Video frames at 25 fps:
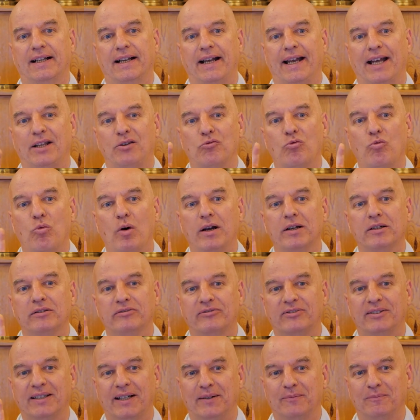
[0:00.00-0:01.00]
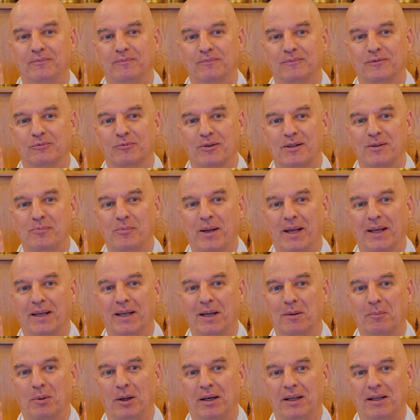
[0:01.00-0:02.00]
And one of them was
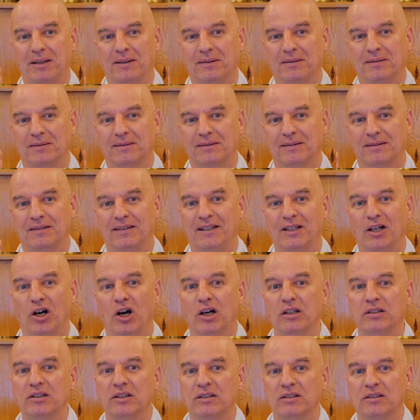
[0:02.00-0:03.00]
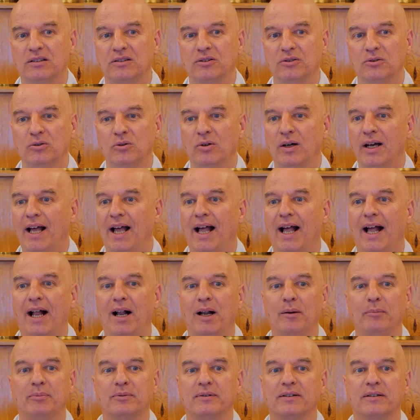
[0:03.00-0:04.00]
making money, the other two
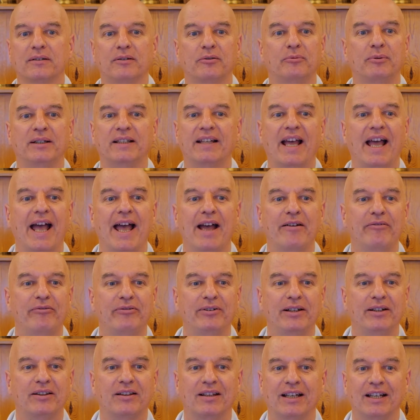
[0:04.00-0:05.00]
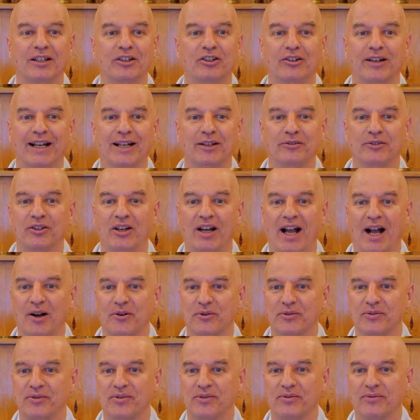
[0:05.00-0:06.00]
helped with everything around the
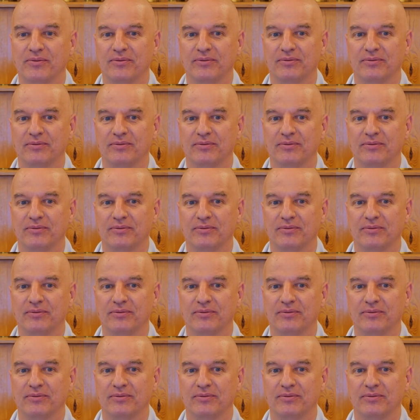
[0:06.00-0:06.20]
house.